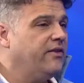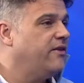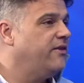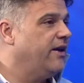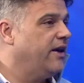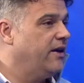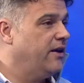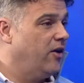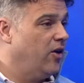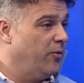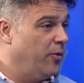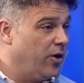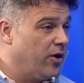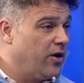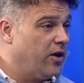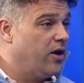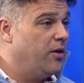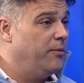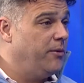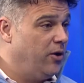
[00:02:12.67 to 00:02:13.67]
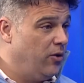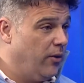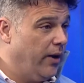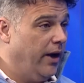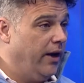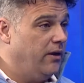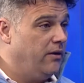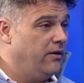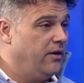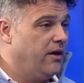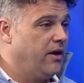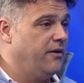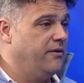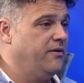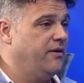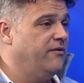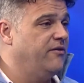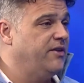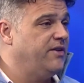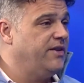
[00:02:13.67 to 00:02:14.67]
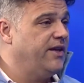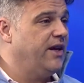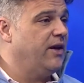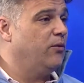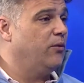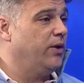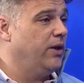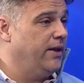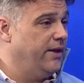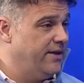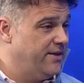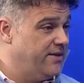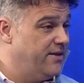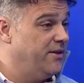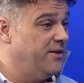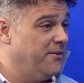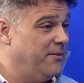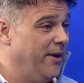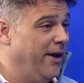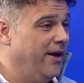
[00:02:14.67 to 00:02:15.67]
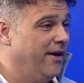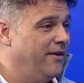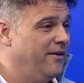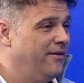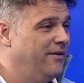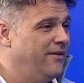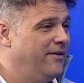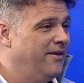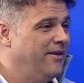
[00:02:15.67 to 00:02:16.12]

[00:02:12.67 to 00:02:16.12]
the secondary market can be great, because if a ticket really is in demand,